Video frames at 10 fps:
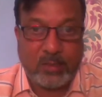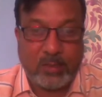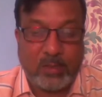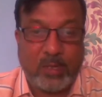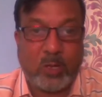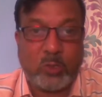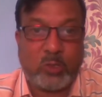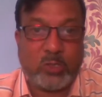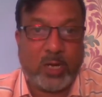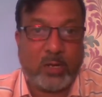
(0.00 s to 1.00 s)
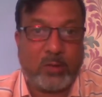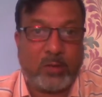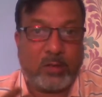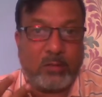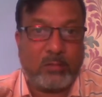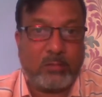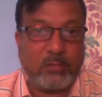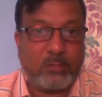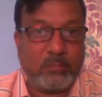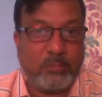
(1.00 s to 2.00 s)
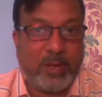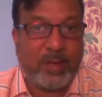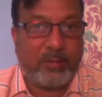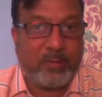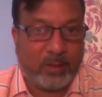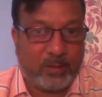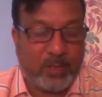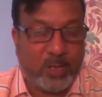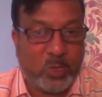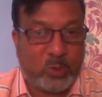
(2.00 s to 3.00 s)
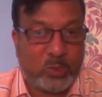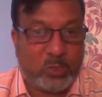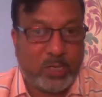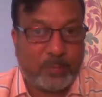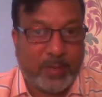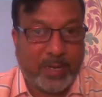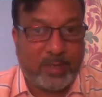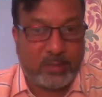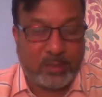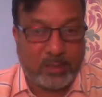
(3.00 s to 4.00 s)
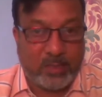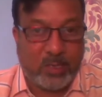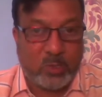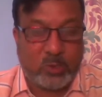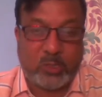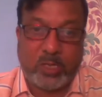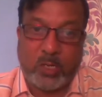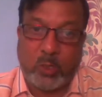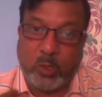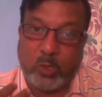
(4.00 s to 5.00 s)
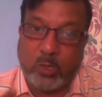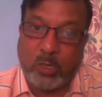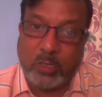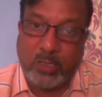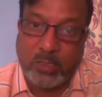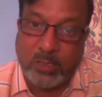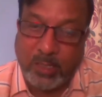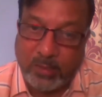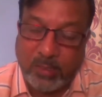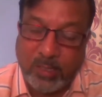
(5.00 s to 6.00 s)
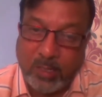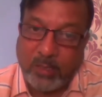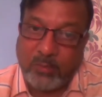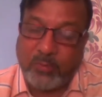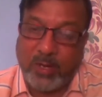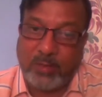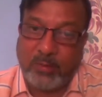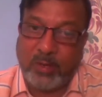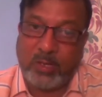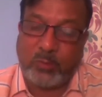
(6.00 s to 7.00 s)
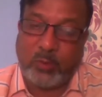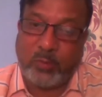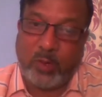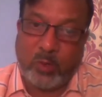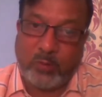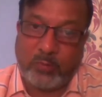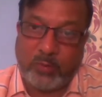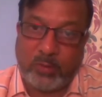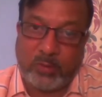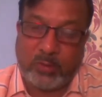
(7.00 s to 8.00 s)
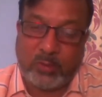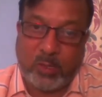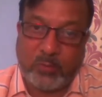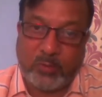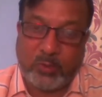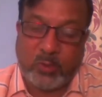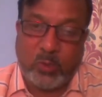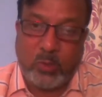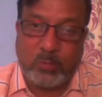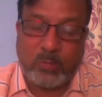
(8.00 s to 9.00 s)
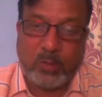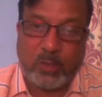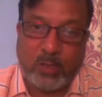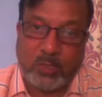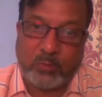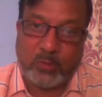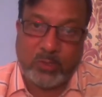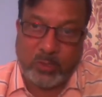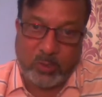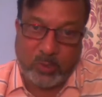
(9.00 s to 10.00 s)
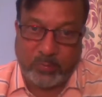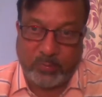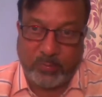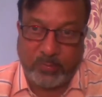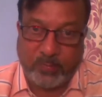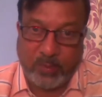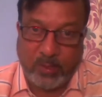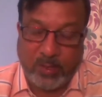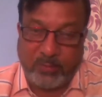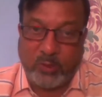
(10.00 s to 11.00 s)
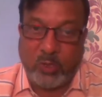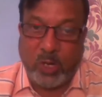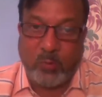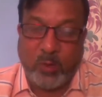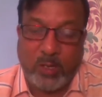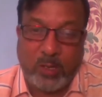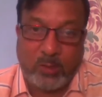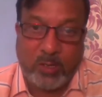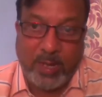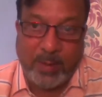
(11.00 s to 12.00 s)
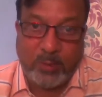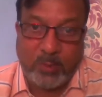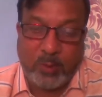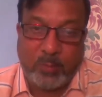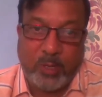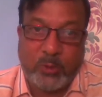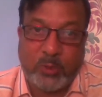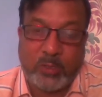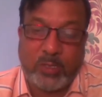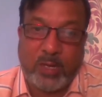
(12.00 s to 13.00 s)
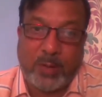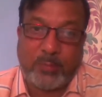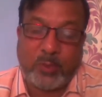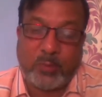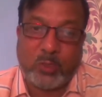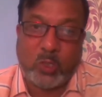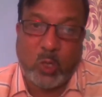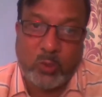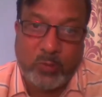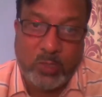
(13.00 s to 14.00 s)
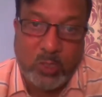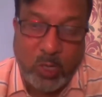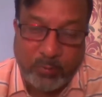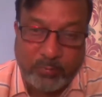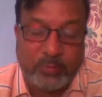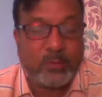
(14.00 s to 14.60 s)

they also start behaving, they also start practicing, they also start doing all these things. The father, when he's moving out of his room, he switches it off. If he's not working on the laptop, he makes sure that the laptop is switched off.